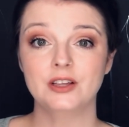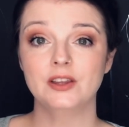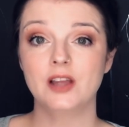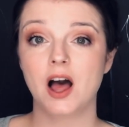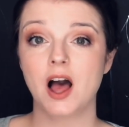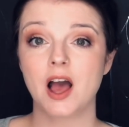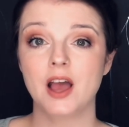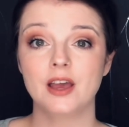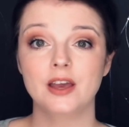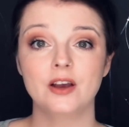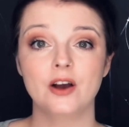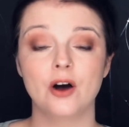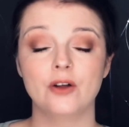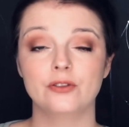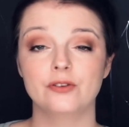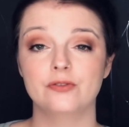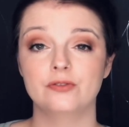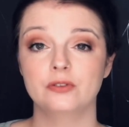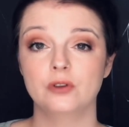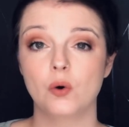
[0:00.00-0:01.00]
lying on
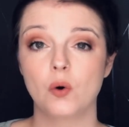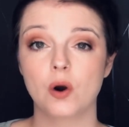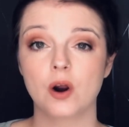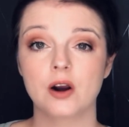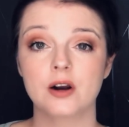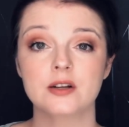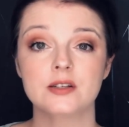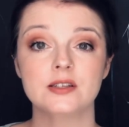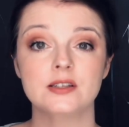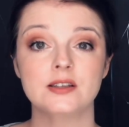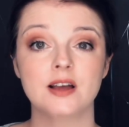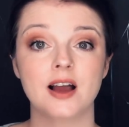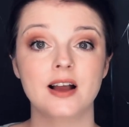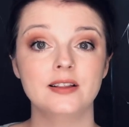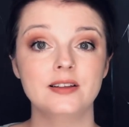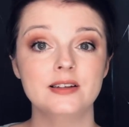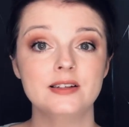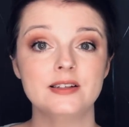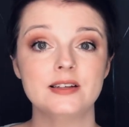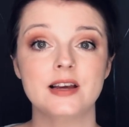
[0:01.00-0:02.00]
the floor,
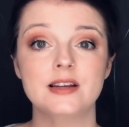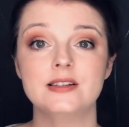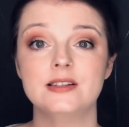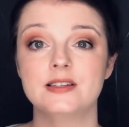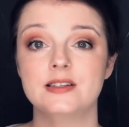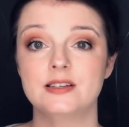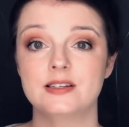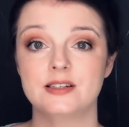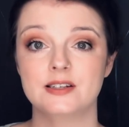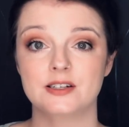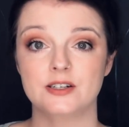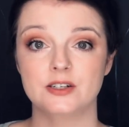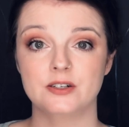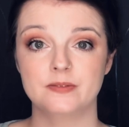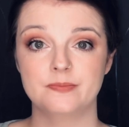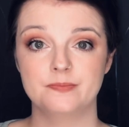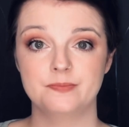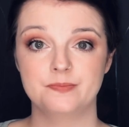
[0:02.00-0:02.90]
silent and still.